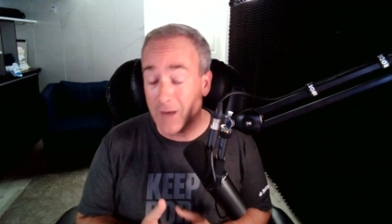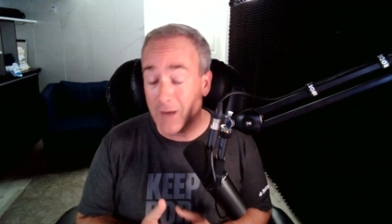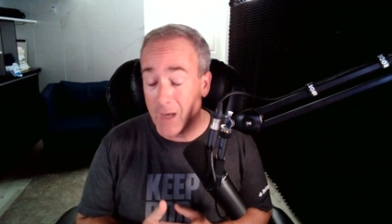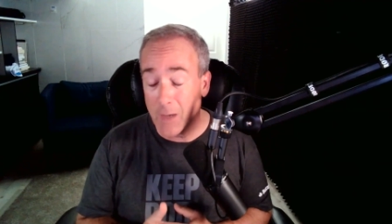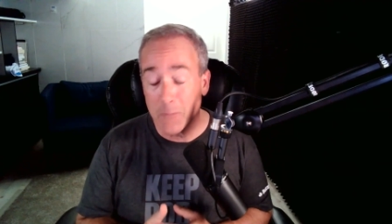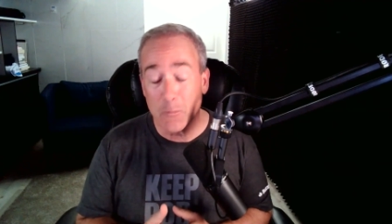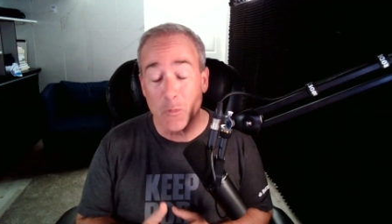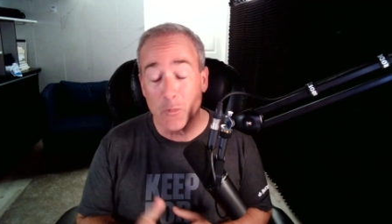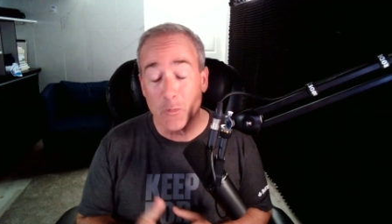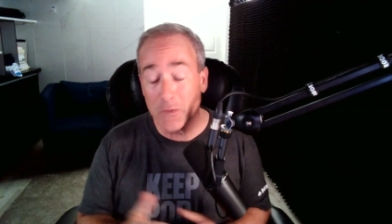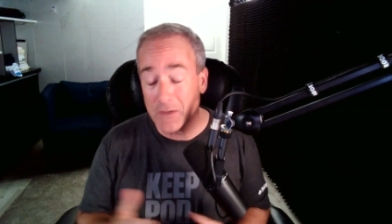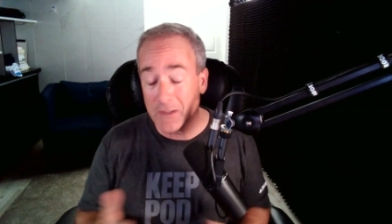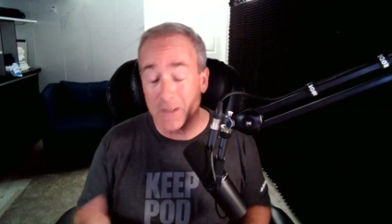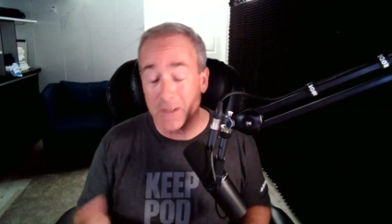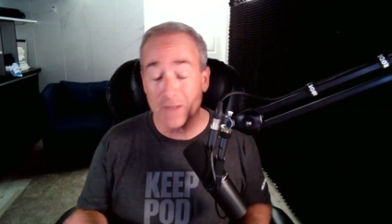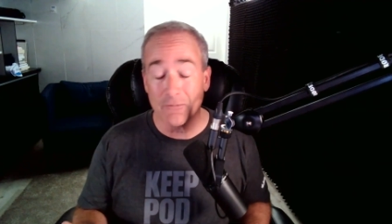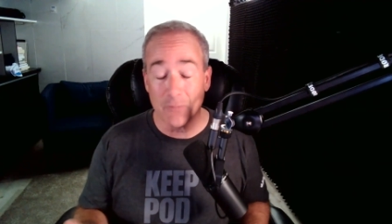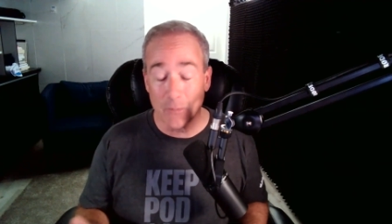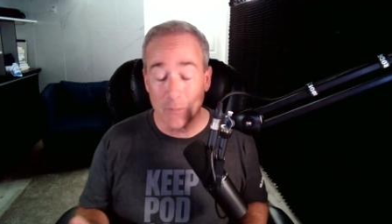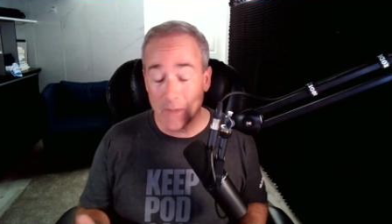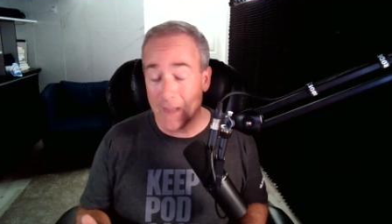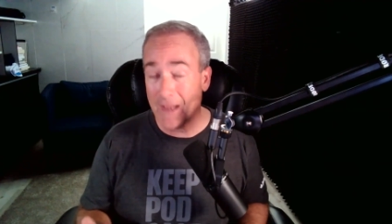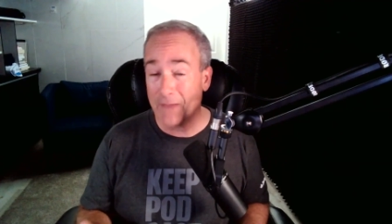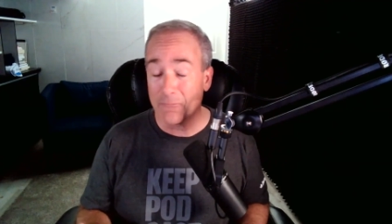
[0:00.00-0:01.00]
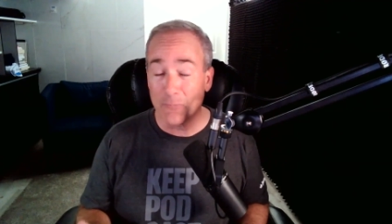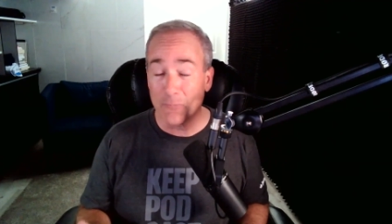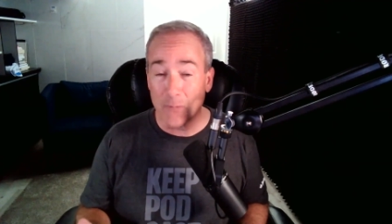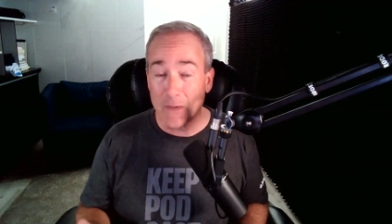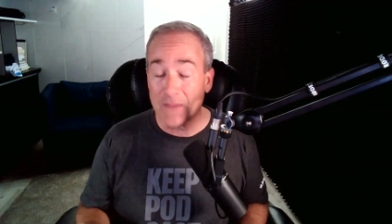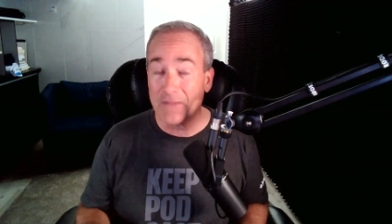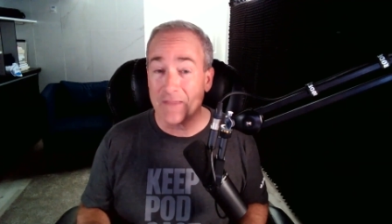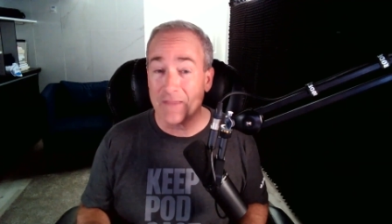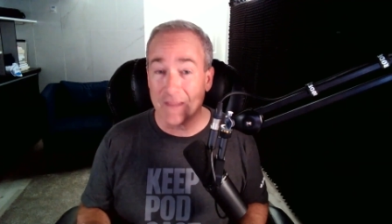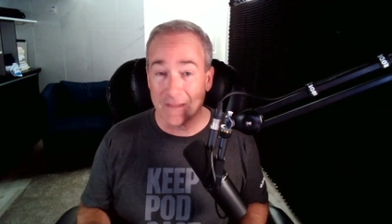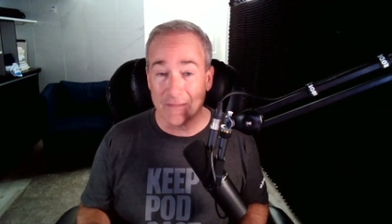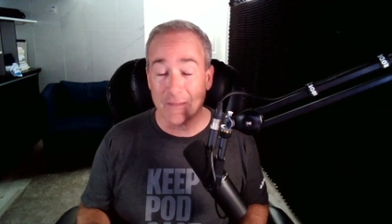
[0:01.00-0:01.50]
I'm going to give you
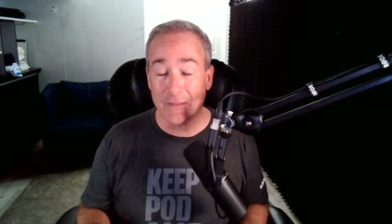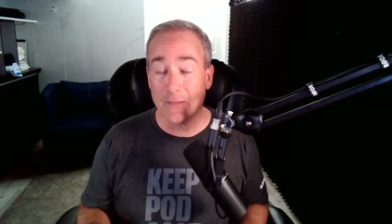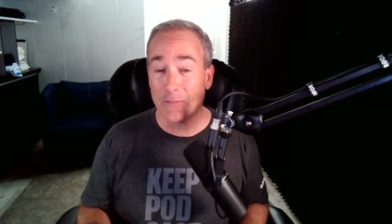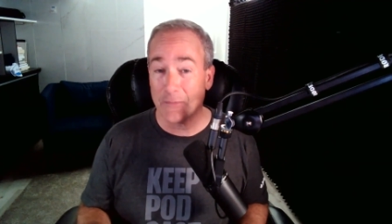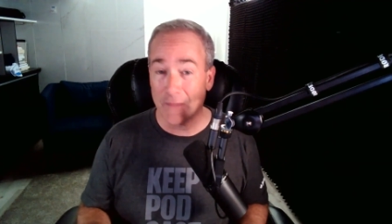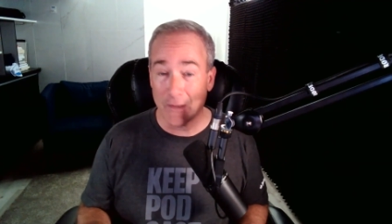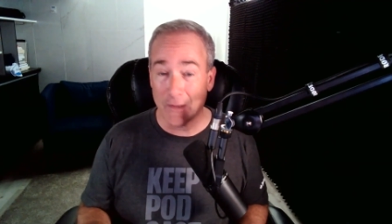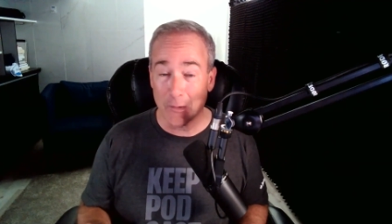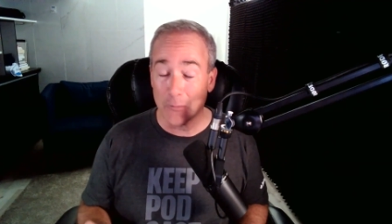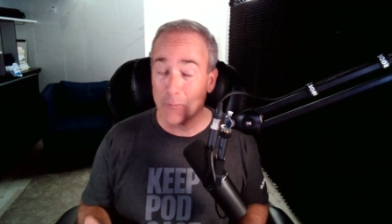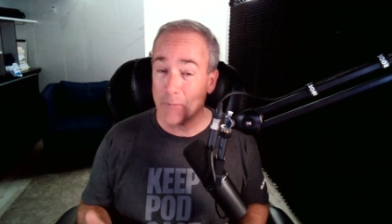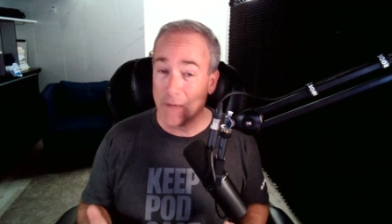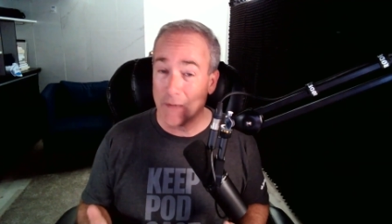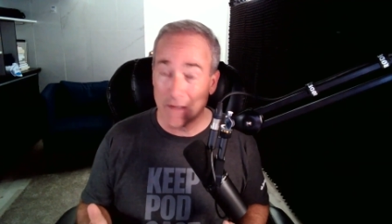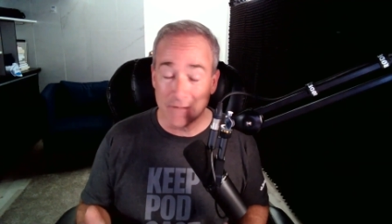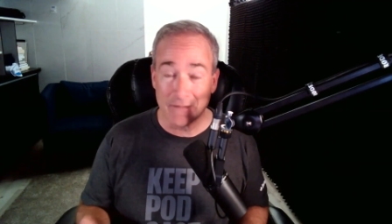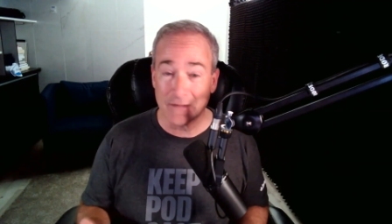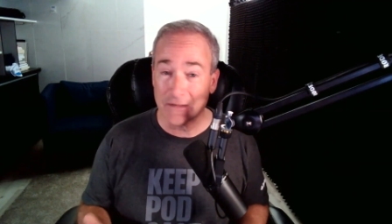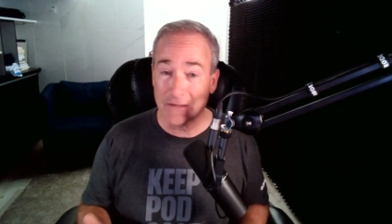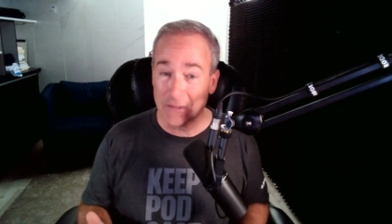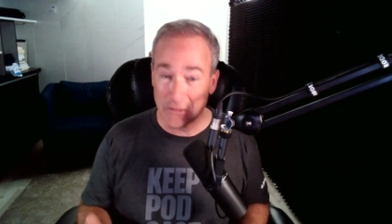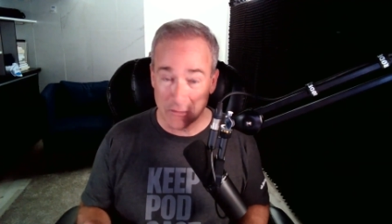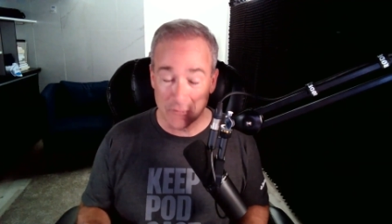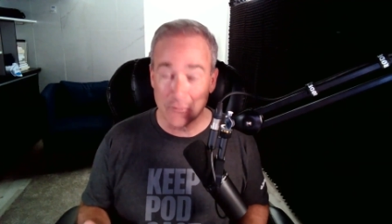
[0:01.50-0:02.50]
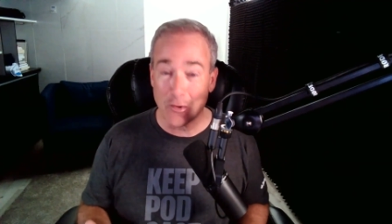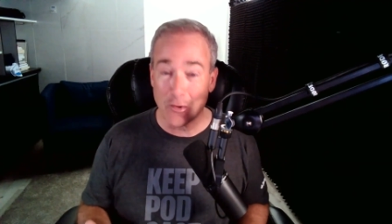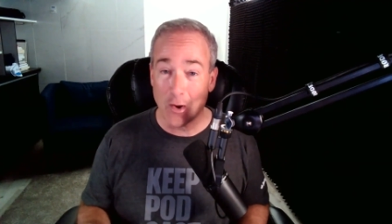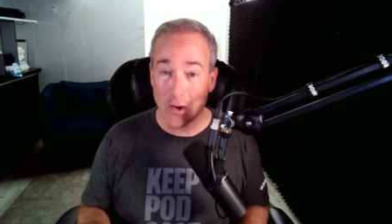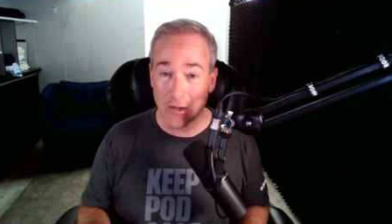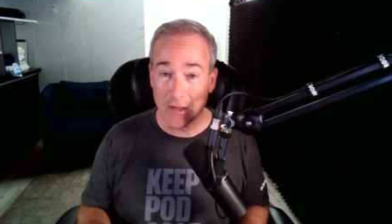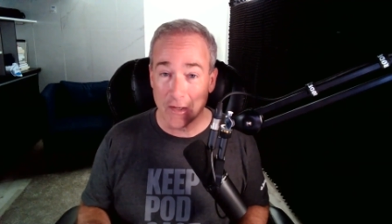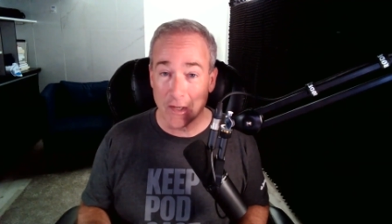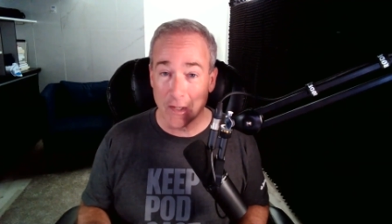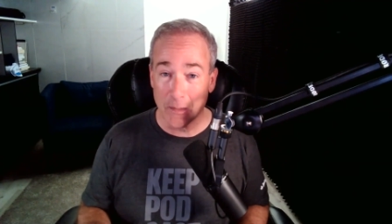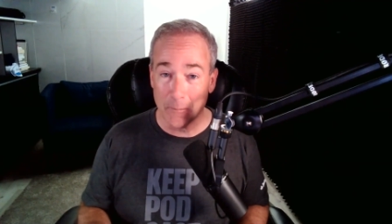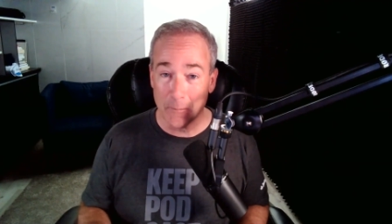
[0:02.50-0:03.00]
everything that they're basically
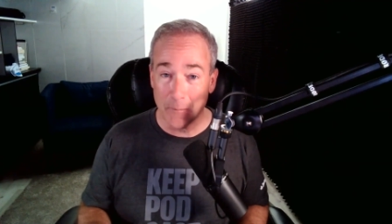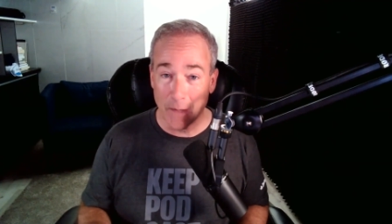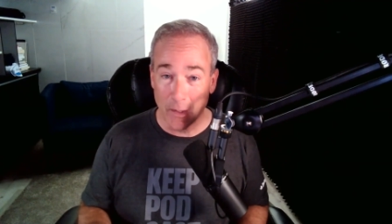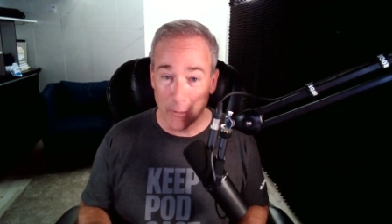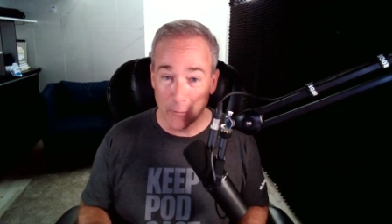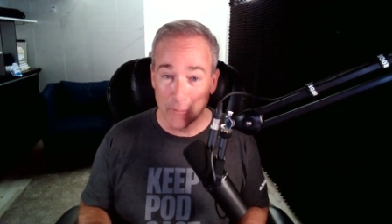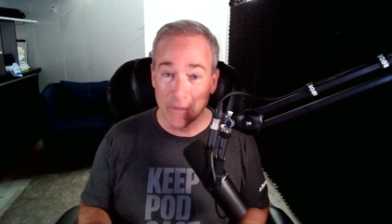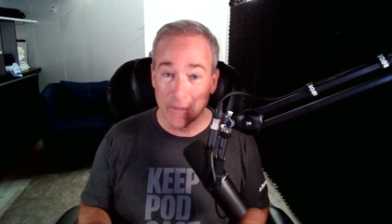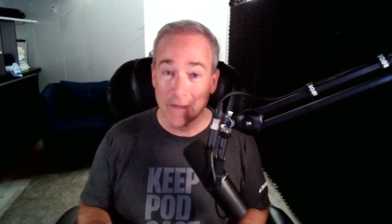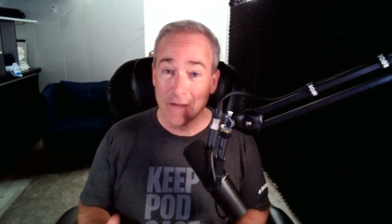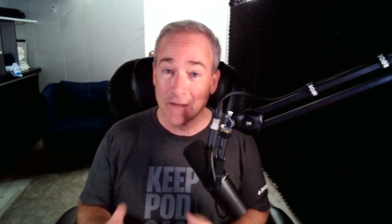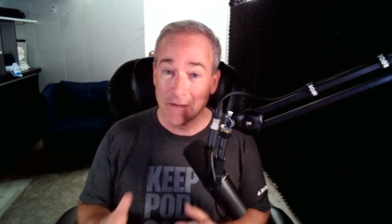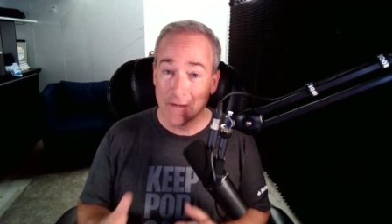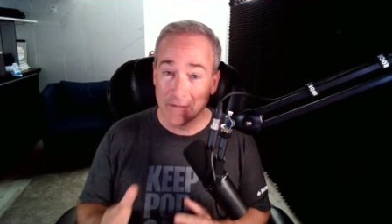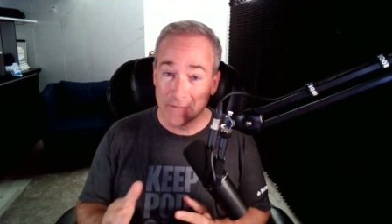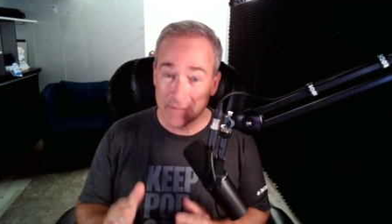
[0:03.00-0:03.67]
talking about,